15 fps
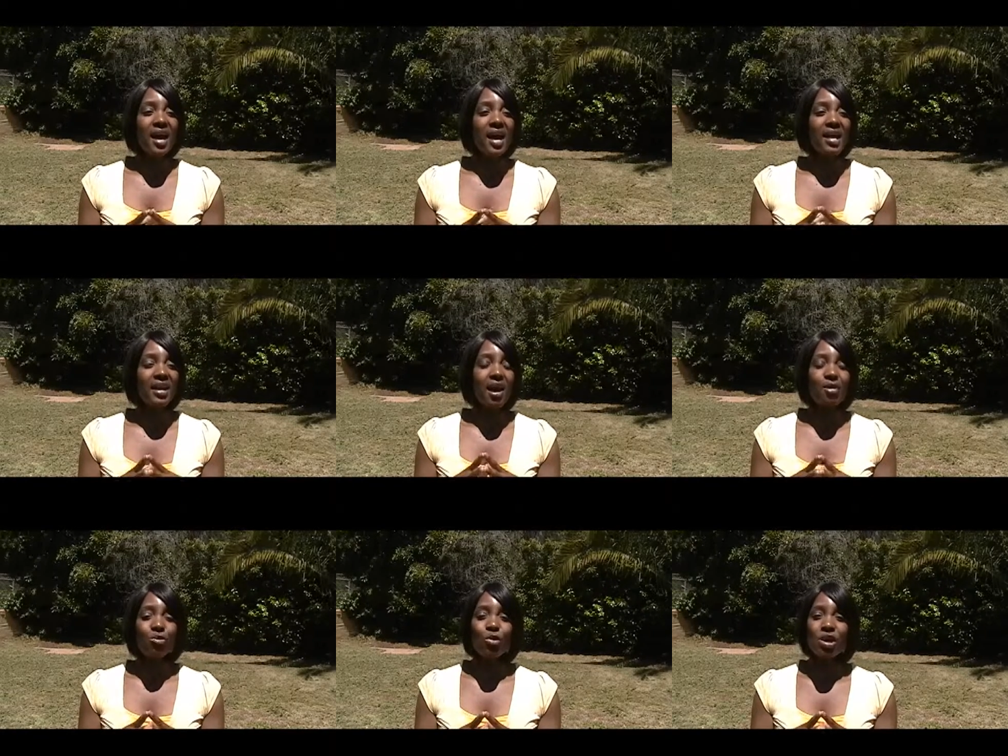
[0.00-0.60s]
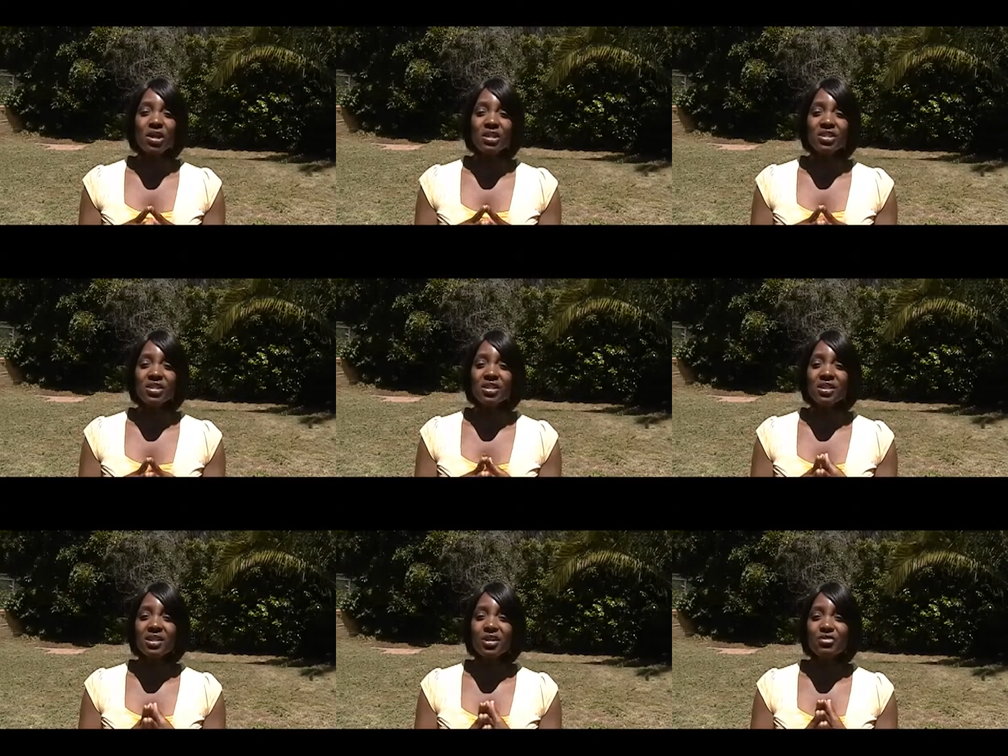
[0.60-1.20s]
And I want
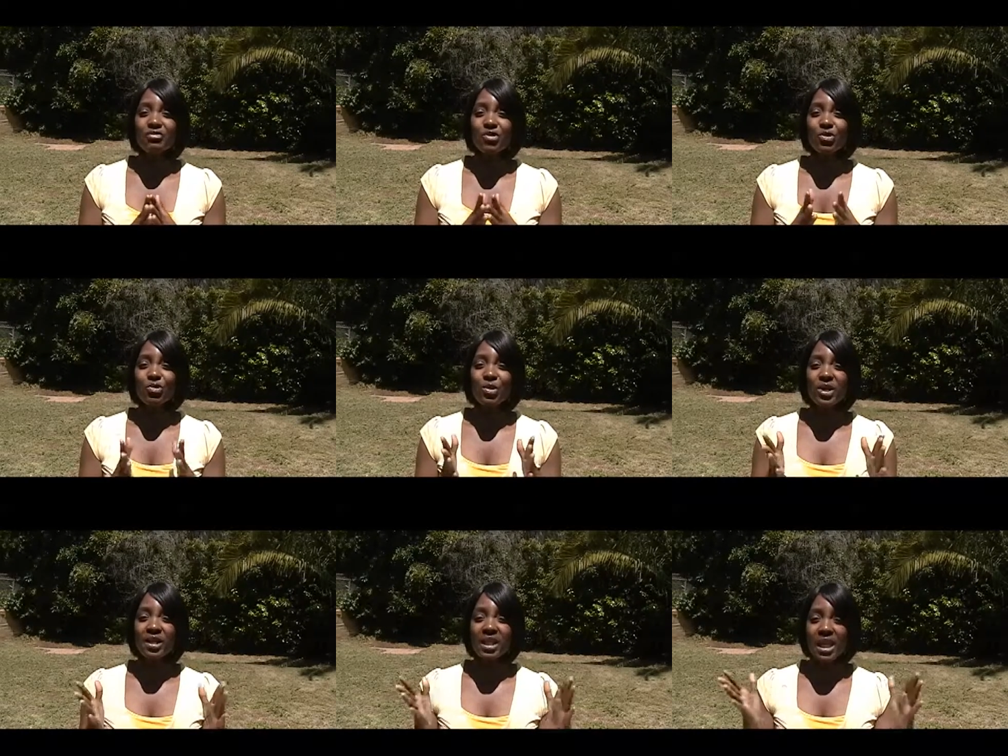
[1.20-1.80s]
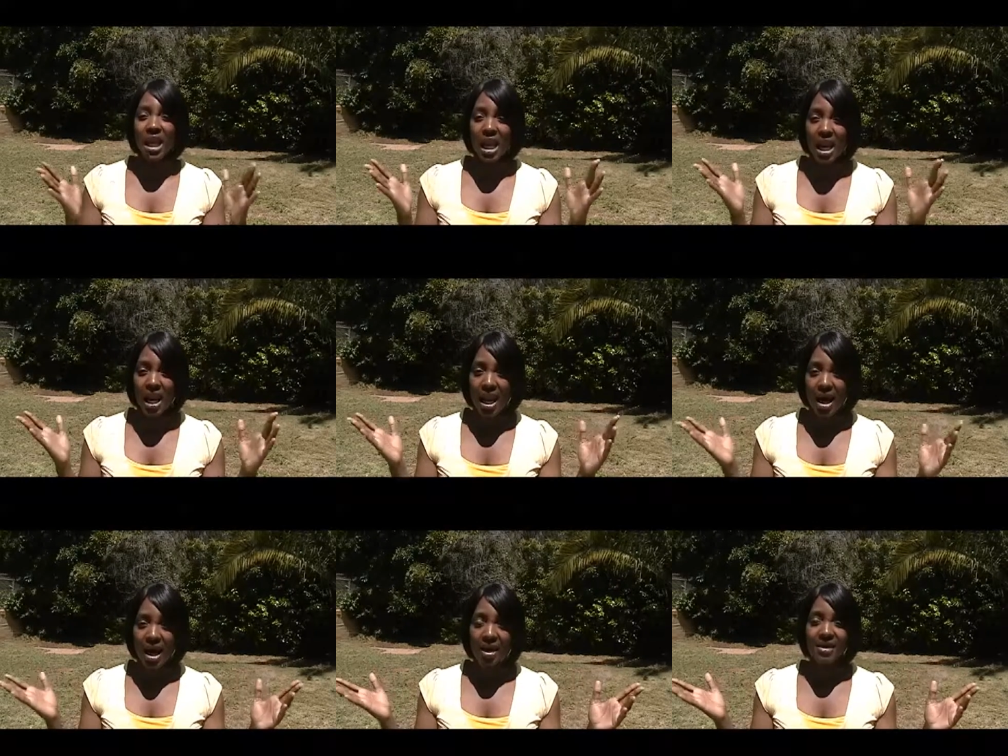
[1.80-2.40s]
to leave you with
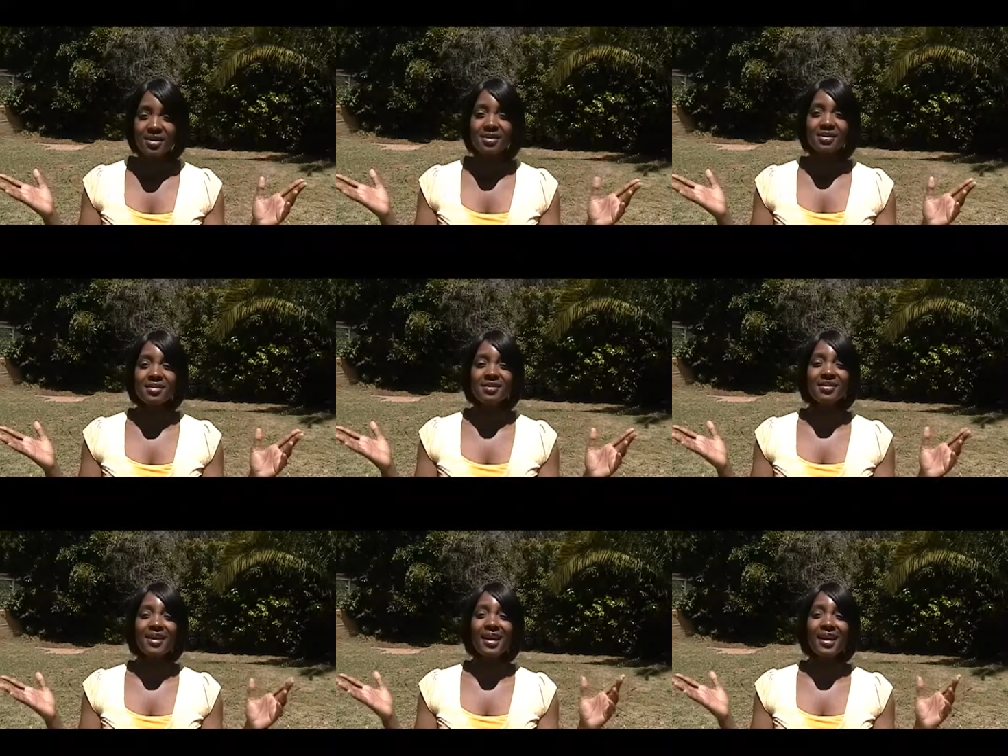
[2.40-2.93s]
light.